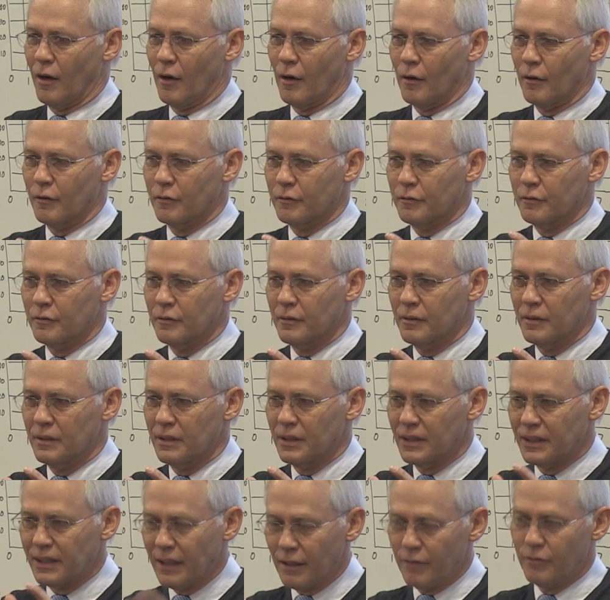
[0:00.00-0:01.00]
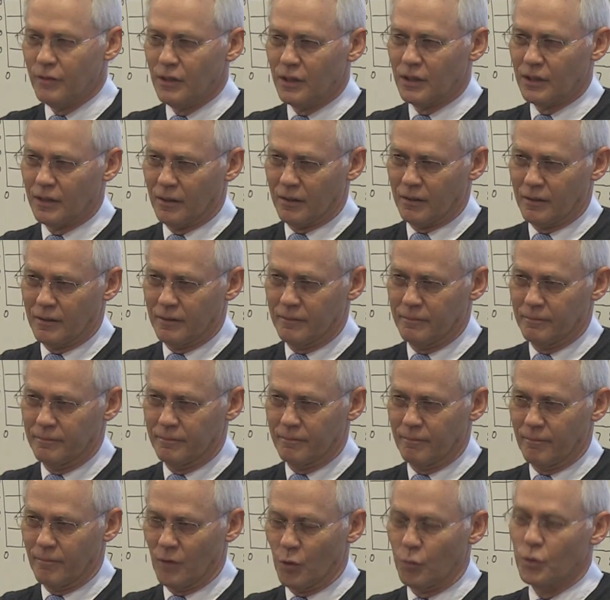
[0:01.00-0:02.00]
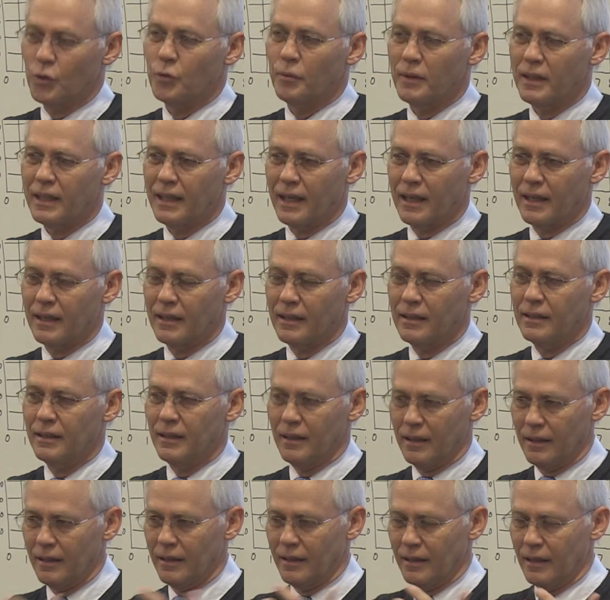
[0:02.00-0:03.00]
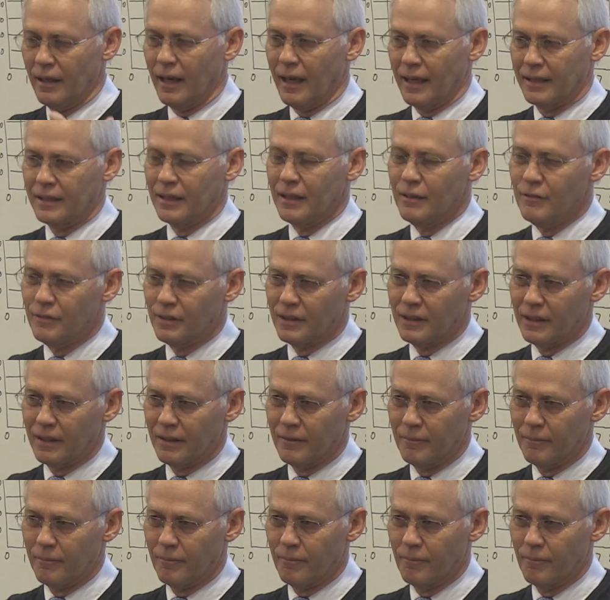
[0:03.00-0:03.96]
of safety stock, which we carry as inventory.